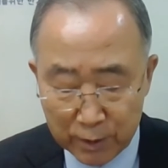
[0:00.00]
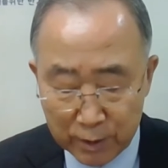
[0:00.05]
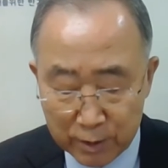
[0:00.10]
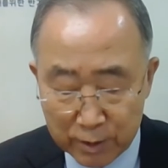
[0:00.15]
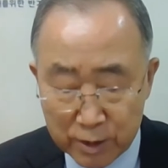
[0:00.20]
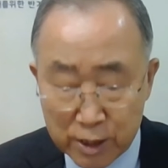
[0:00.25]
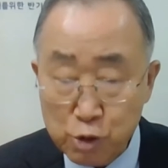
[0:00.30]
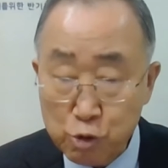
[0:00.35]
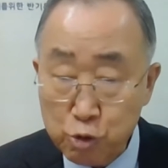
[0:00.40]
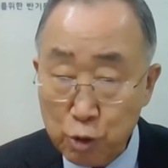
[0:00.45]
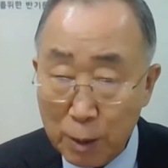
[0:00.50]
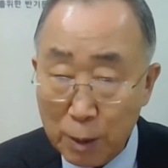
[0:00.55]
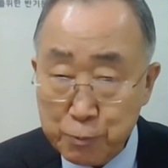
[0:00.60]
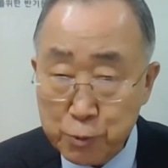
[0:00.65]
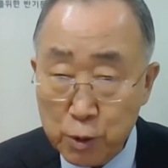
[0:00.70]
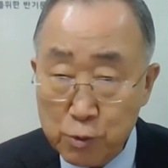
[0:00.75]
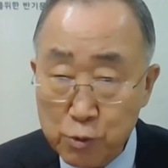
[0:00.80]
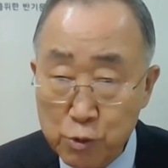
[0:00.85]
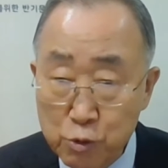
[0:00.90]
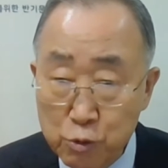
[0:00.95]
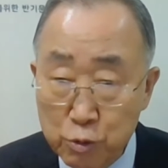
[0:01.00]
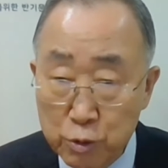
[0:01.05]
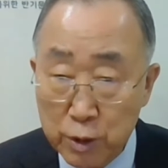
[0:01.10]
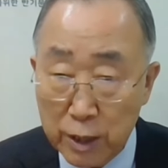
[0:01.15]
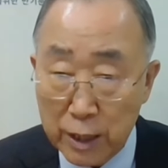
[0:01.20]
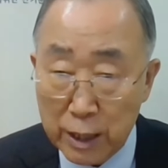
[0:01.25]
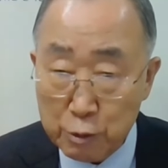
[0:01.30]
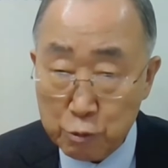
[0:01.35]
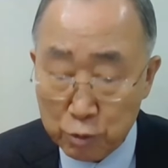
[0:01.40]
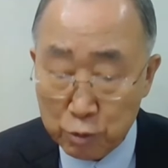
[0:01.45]
Disruptions to
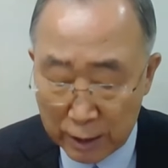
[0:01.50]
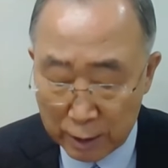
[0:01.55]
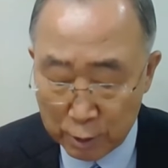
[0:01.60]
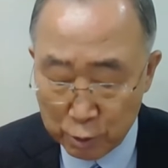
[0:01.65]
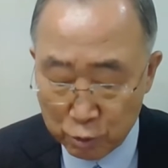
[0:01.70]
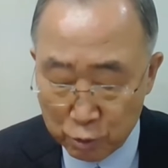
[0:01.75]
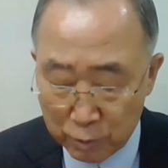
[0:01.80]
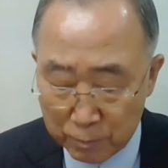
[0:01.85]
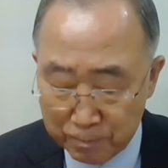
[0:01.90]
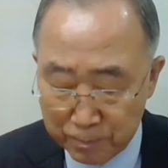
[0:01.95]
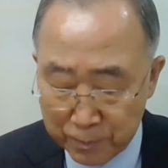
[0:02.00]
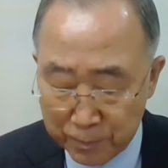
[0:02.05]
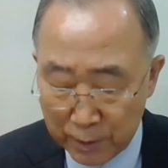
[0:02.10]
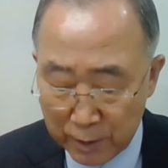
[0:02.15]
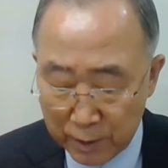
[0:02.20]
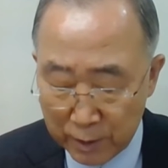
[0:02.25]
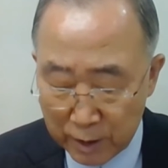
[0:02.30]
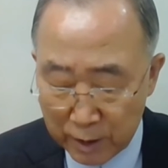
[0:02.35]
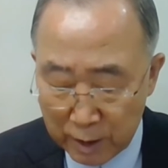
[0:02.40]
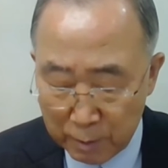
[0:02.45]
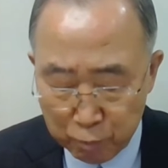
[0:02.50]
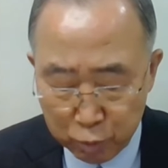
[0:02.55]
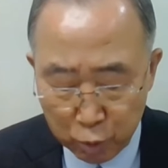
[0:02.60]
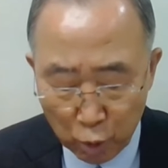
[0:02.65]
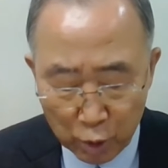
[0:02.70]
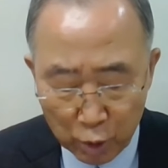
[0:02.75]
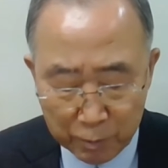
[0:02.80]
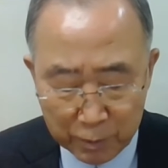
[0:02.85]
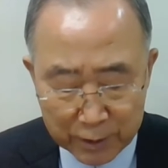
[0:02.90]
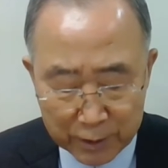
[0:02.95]
education,
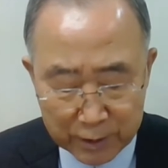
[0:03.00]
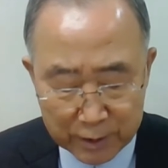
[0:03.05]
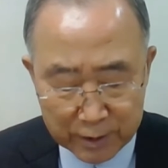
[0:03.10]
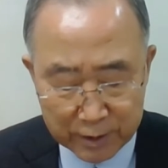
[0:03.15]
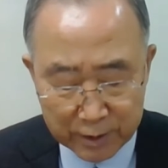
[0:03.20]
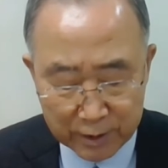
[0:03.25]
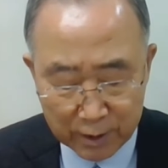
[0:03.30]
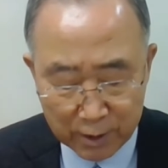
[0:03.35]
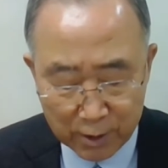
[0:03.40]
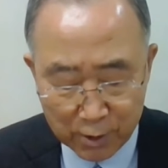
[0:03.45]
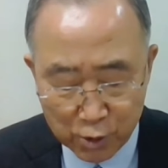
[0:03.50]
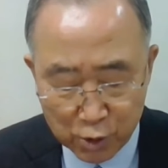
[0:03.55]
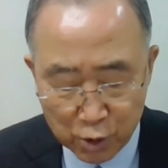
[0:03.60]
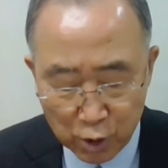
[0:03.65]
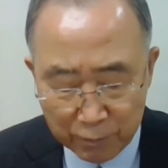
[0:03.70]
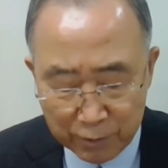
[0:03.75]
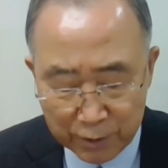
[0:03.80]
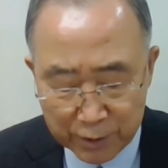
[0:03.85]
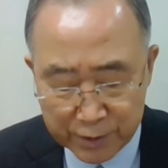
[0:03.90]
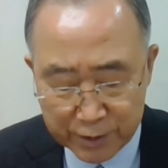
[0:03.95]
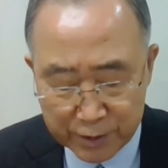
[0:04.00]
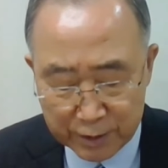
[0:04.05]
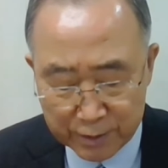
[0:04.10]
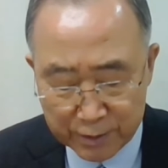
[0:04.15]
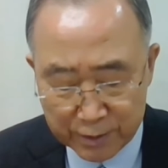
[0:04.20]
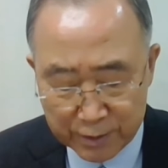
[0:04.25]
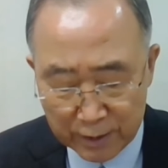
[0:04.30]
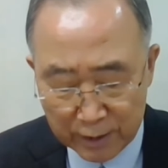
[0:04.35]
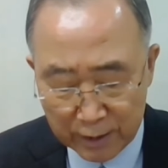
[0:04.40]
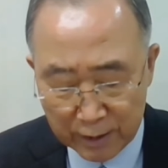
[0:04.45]
employment,
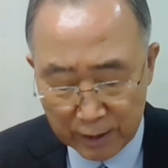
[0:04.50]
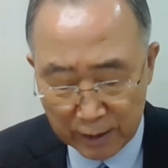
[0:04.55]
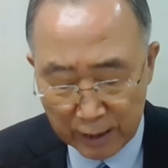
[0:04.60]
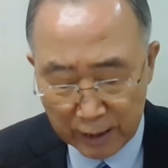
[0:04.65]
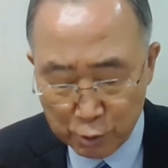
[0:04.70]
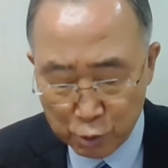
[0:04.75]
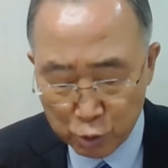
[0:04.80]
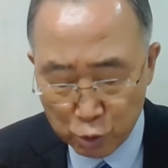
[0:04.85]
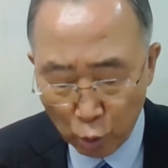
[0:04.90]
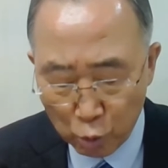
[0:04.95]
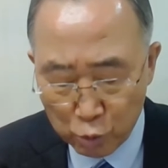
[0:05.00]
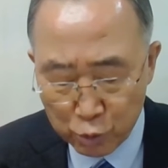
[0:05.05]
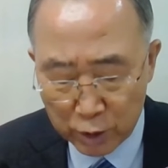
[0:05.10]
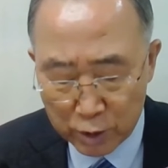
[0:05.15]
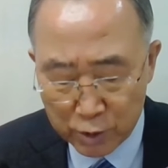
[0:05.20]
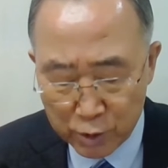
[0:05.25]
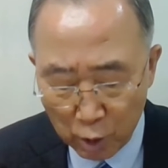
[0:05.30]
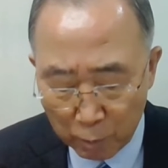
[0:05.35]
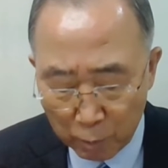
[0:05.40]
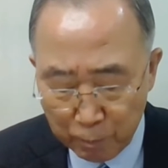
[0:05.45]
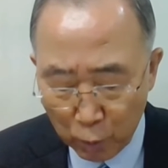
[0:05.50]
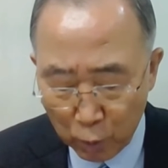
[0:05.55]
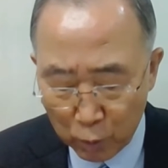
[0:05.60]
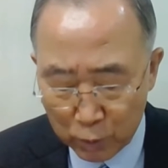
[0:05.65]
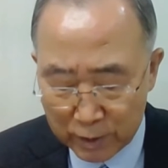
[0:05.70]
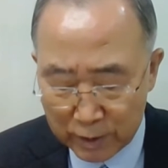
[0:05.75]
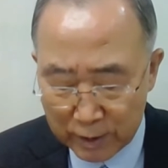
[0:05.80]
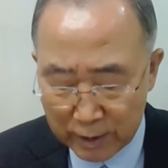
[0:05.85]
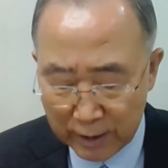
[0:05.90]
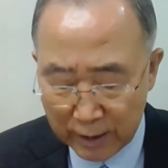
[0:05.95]
services, and social
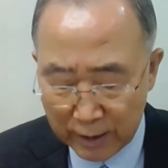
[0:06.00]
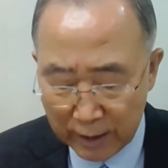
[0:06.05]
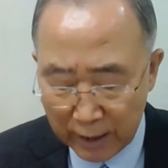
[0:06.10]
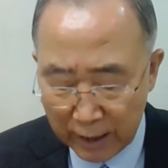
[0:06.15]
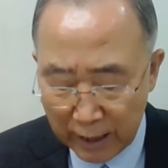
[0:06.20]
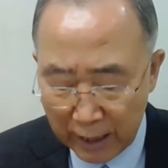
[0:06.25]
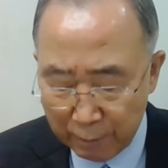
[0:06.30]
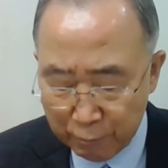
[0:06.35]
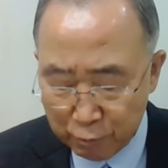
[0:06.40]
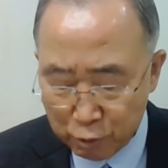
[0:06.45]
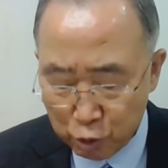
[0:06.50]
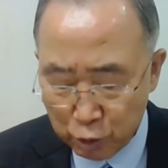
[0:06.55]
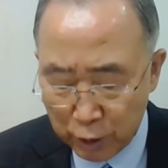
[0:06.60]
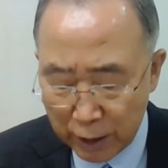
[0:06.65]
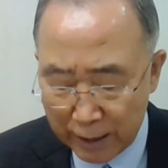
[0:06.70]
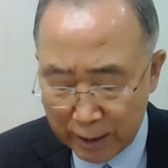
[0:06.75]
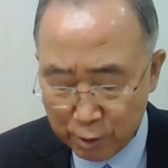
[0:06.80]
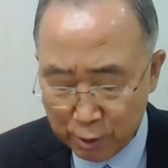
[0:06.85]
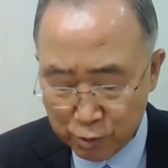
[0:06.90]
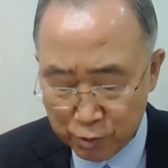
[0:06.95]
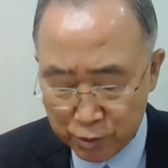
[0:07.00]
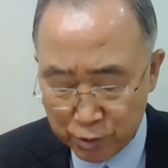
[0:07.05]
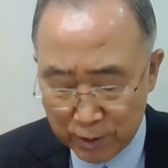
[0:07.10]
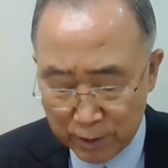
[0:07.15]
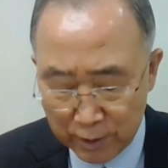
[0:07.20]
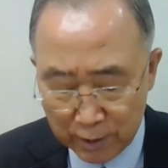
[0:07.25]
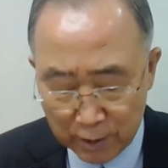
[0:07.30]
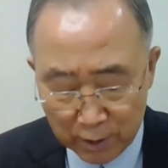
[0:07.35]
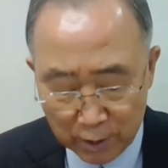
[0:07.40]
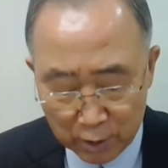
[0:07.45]
support have changed
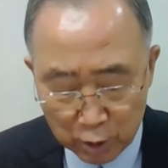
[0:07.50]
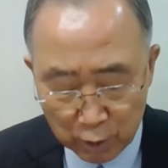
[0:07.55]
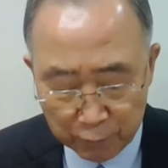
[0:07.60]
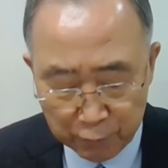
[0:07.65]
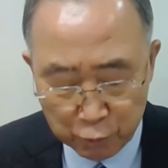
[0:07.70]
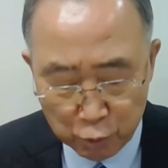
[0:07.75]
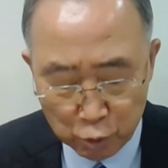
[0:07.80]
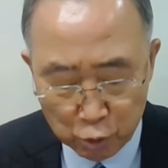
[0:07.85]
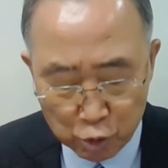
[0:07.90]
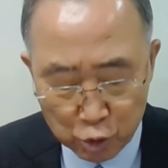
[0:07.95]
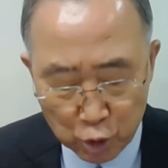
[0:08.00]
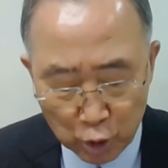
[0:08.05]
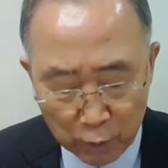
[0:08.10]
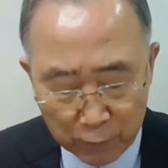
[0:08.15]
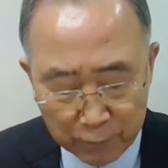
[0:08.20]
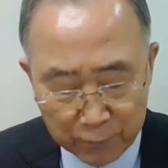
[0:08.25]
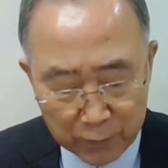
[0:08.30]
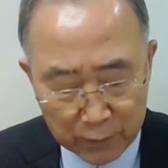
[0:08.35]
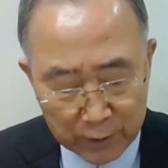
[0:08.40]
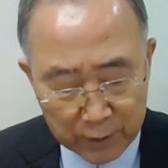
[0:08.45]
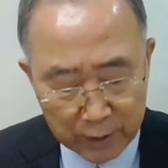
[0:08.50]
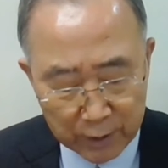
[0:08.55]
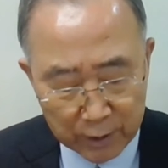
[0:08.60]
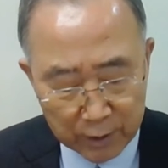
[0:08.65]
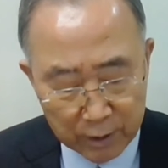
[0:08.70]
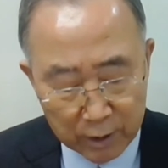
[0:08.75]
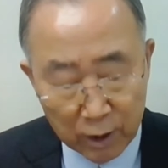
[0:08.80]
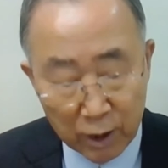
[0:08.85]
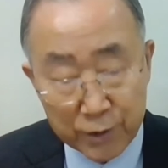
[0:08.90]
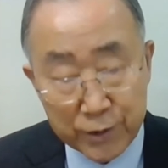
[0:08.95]
the future of
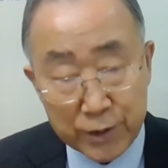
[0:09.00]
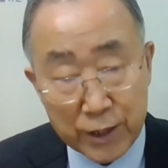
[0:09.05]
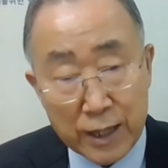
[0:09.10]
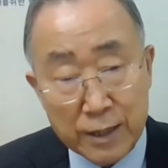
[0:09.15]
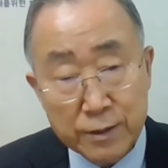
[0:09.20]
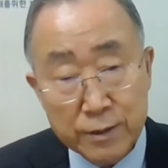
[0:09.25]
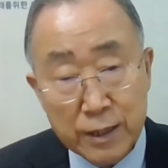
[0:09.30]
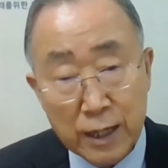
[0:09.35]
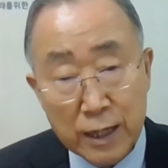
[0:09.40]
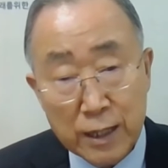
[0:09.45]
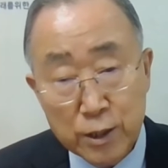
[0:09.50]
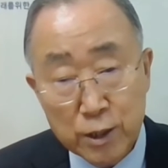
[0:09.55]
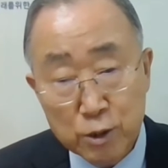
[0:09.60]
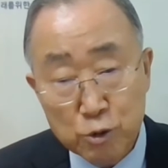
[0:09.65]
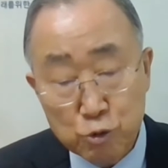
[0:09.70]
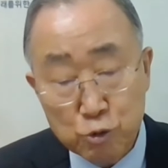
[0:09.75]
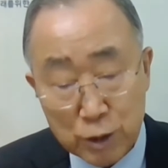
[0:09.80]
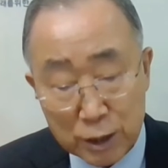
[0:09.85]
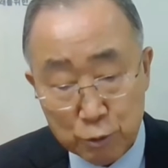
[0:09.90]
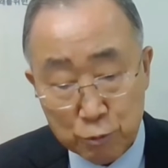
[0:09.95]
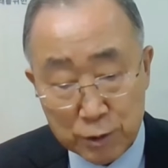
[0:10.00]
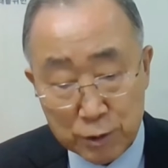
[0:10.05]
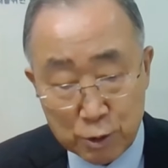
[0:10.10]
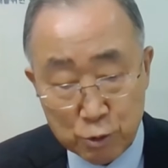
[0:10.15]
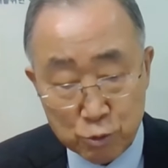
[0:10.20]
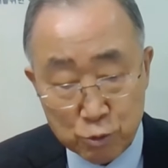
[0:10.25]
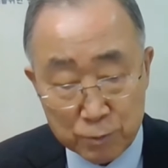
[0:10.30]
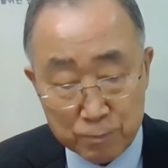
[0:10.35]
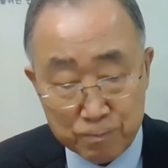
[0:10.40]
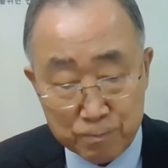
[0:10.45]
an entire
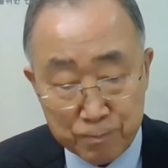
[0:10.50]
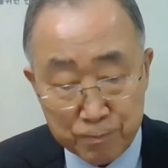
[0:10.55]
generation.